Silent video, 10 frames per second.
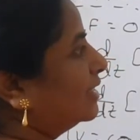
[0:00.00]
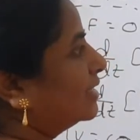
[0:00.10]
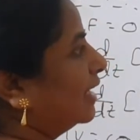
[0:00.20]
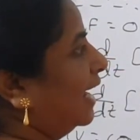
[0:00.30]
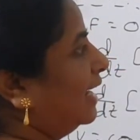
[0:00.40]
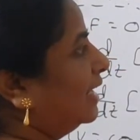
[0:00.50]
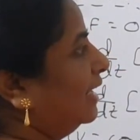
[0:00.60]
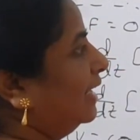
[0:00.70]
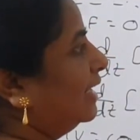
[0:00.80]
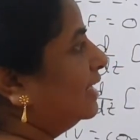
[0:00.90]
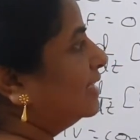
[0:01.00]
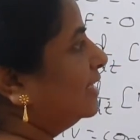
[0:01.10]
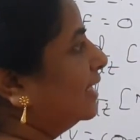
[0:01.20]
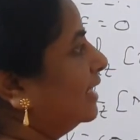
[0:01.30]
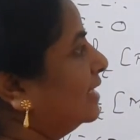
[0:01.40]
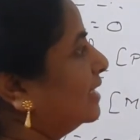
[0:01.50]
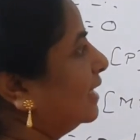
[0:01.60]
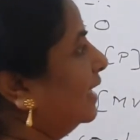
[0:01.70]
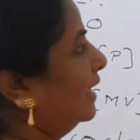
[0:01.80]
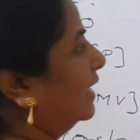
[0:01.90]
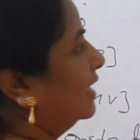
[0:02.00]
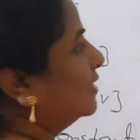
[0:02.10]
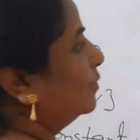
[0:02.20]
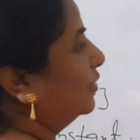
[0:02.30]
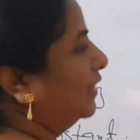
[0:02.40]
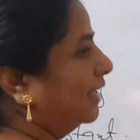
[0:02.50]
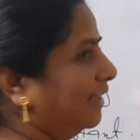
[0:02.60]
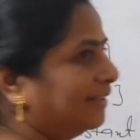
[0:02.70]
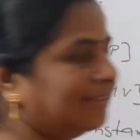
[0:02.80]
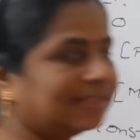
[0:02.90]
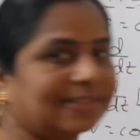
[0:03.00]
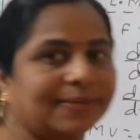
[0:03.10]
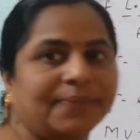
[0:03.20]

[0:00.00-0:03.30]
slightly it is decreasing and it is moving like this.